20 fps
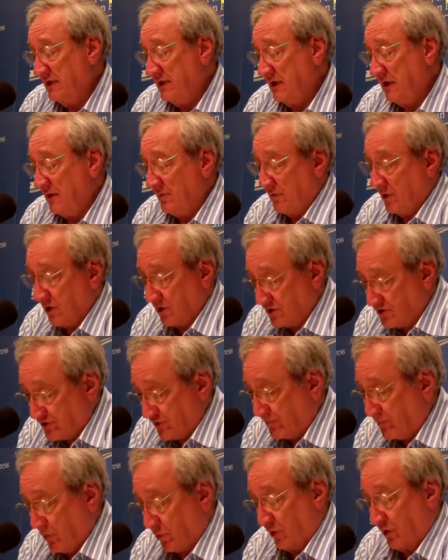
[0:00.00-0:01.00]
among
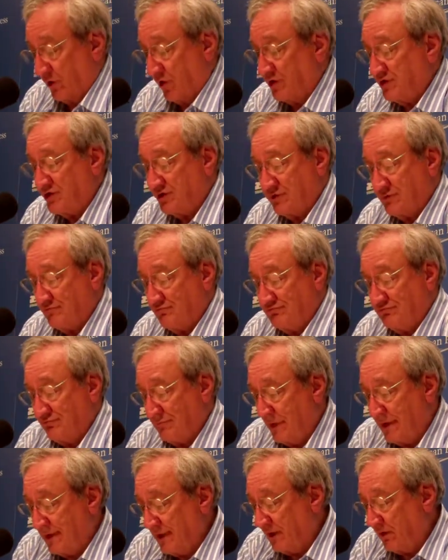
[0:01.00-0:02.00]
supporters,
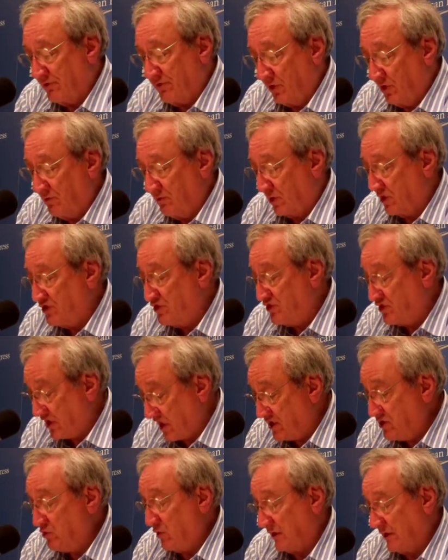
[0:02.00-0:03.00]
many of whom are
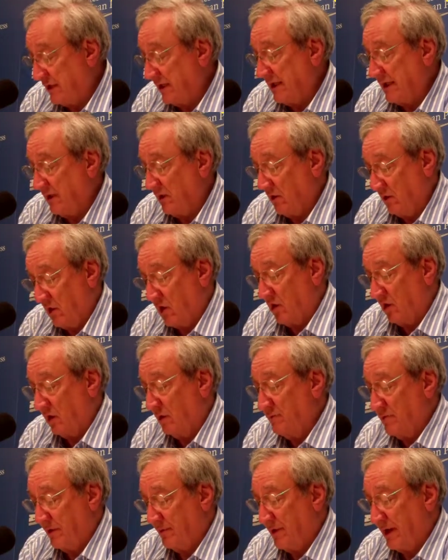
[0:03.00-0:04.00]
genuinely
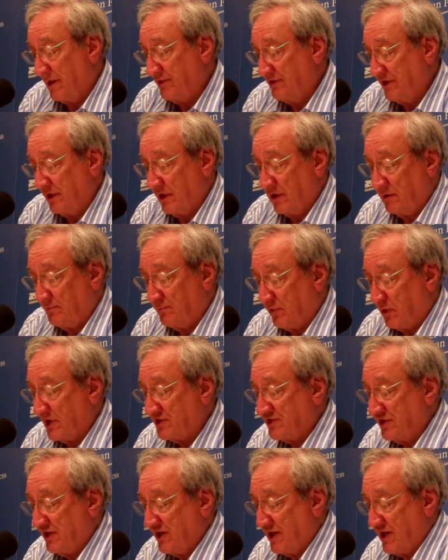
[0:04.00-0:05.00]
alarmed about the
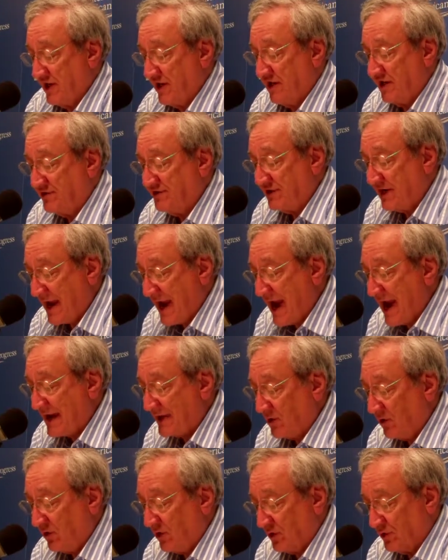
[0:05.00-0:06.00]
unprecedented
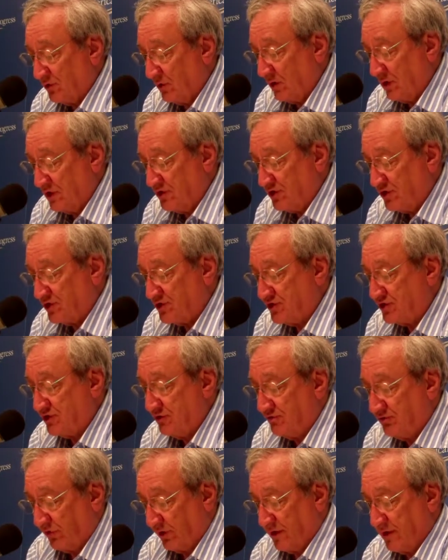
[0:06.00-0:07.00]
attack on religious
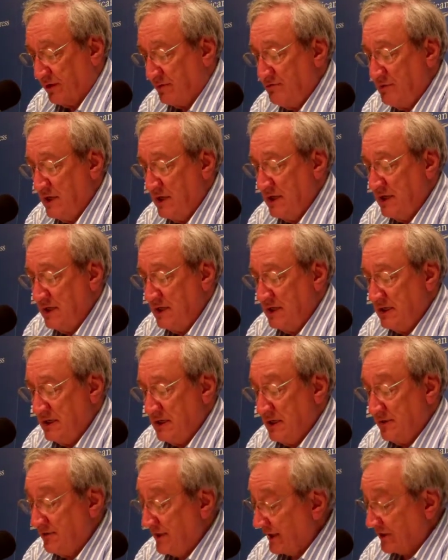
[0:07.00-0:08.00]
freedom
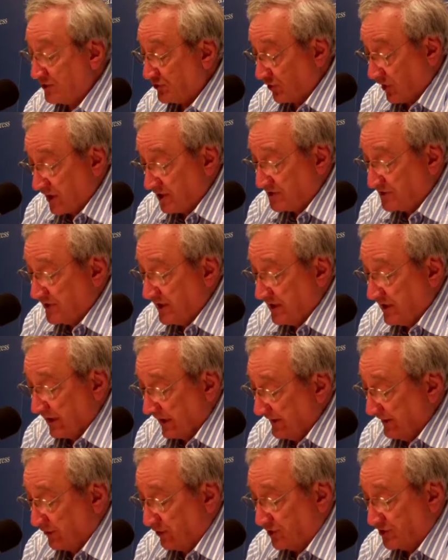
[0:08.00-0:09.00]
that trusted
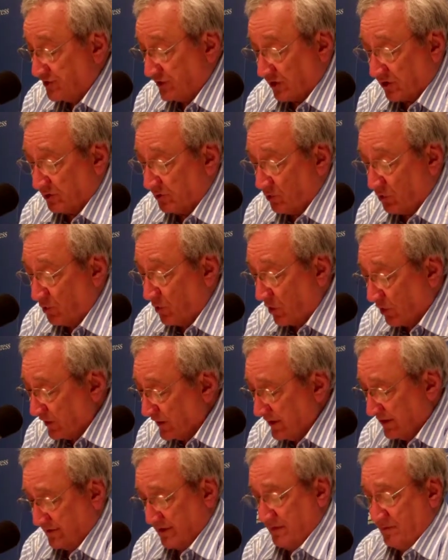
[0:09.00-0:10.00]
leaders are
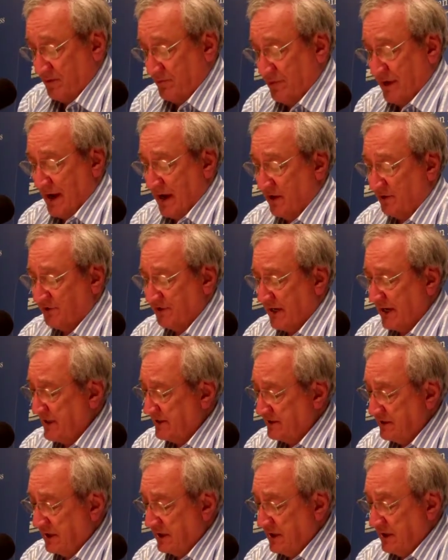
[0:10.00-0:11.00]
warning them about,
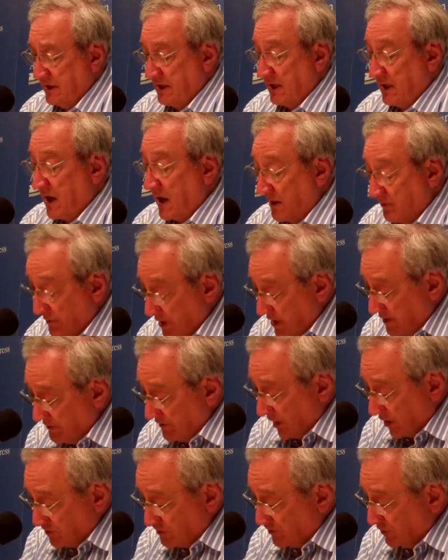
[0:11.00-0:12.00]
and among
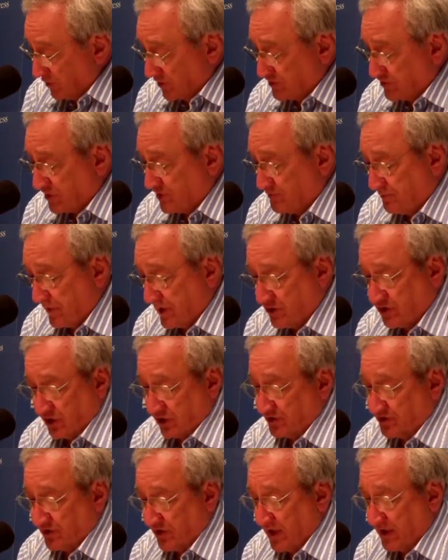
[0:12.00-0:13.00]
those who are
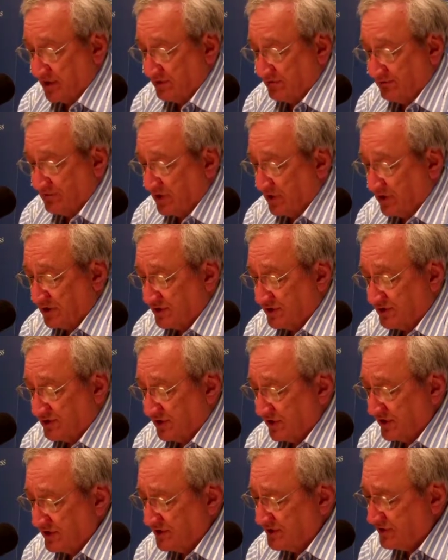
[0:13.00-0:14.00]
suspicious that this
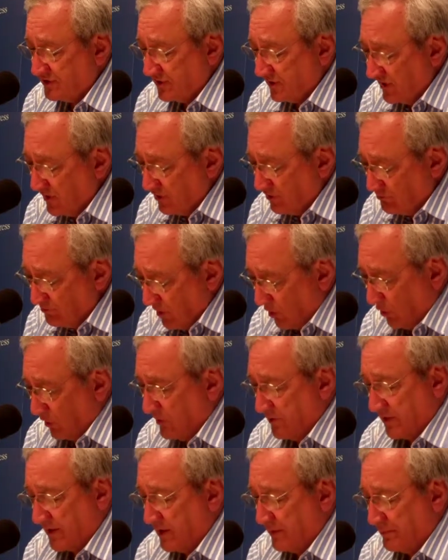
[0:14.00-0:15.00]
is little more
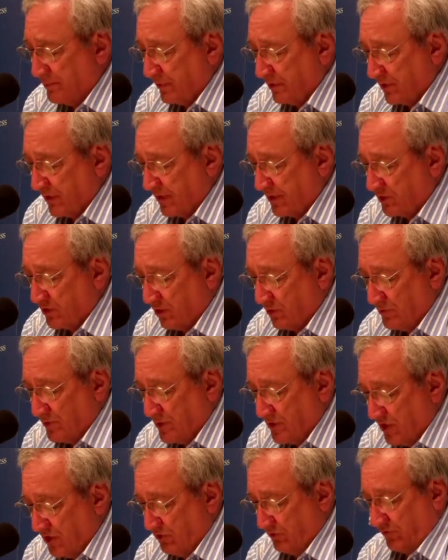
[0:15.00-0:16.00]
than a political
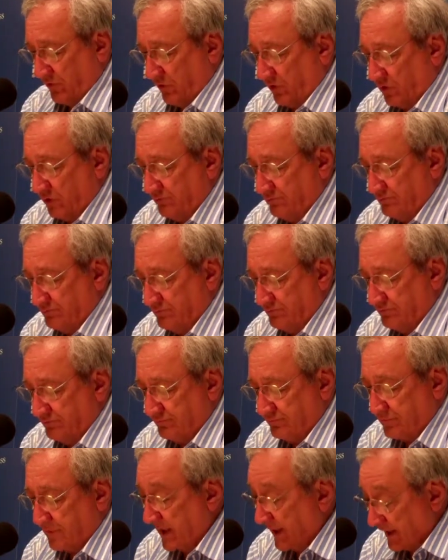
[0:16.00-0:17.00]
maneuver.
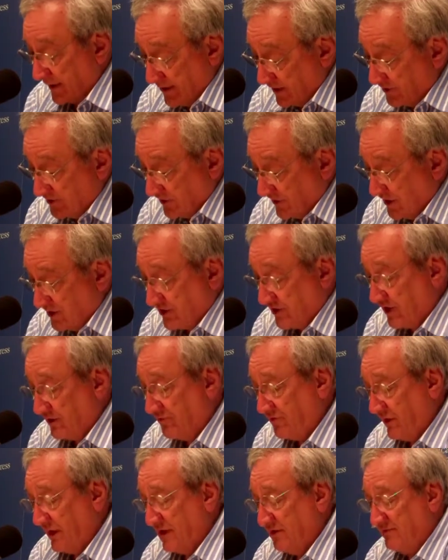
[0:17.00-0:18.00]
And it's easy to
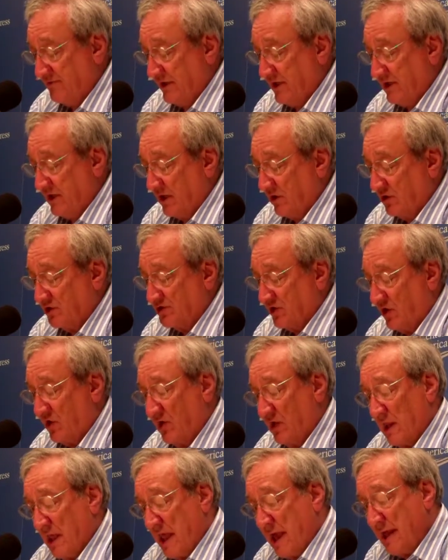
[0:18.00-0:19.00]
find videos
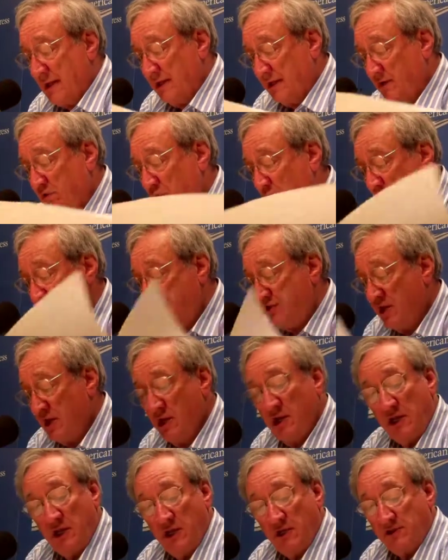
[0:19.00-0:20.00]
online in which
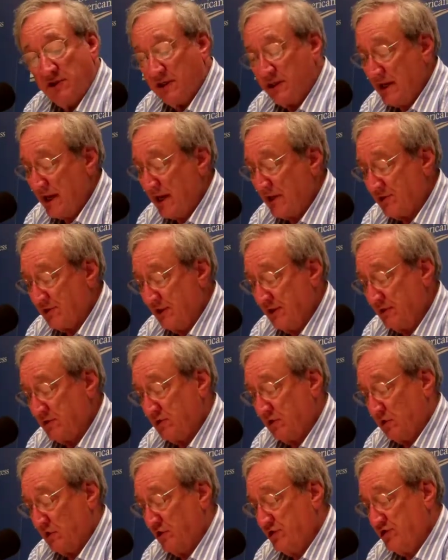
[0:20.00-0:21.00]
the Catholic
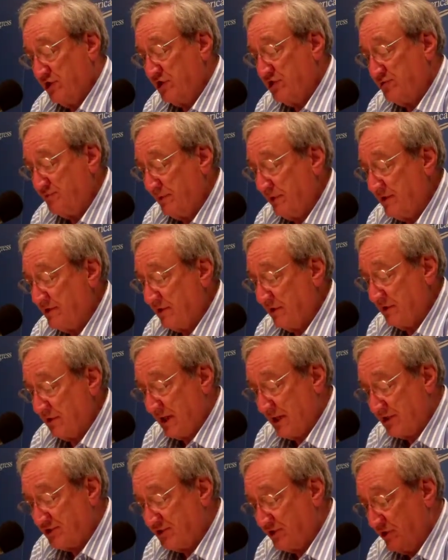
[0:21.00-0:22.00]
clergy speak
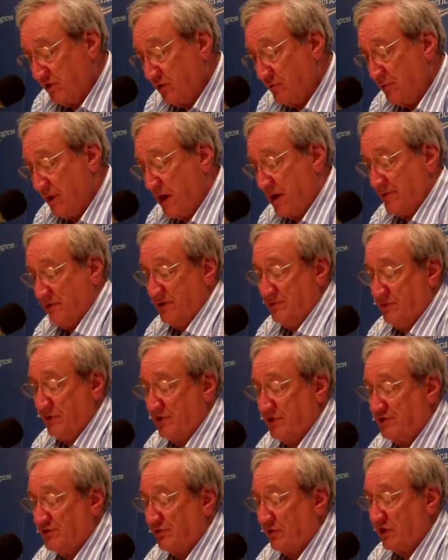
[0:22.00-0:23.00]
against the Obama
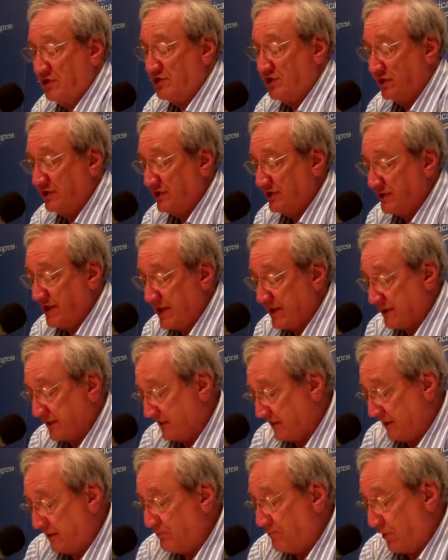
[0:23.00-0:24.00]
administration in
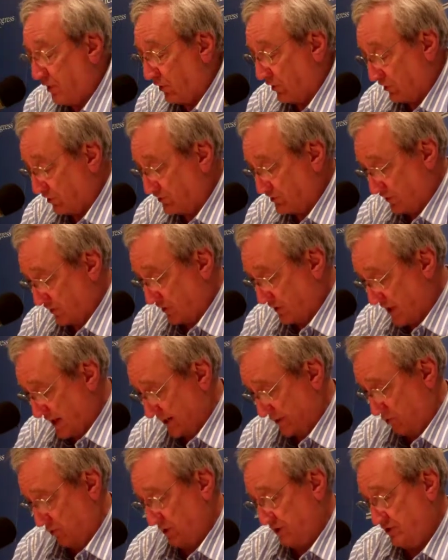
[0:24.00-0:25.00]
nakedly partisan
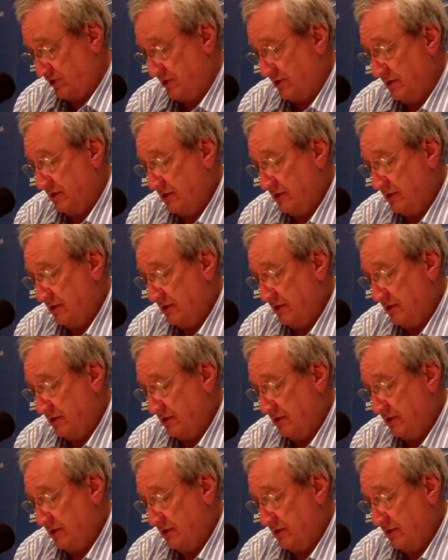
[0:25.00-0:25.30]
language.